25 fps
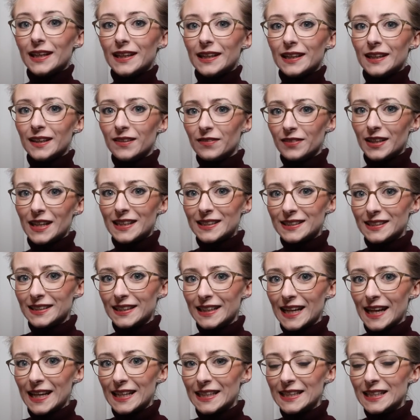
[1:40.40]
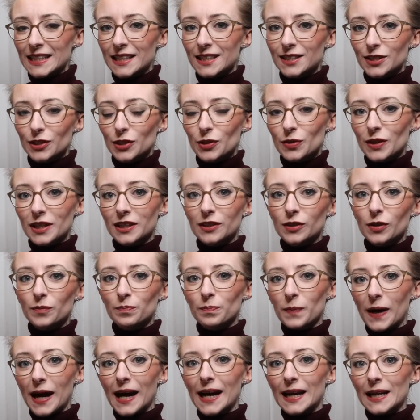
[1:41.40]
If that's the case, you can
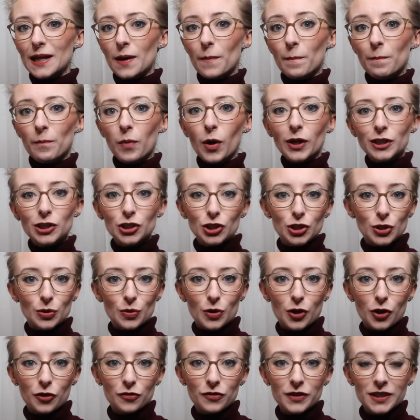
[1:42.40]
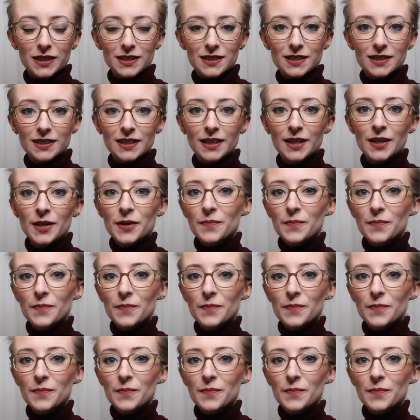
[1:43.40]
buy pointe shoe covers.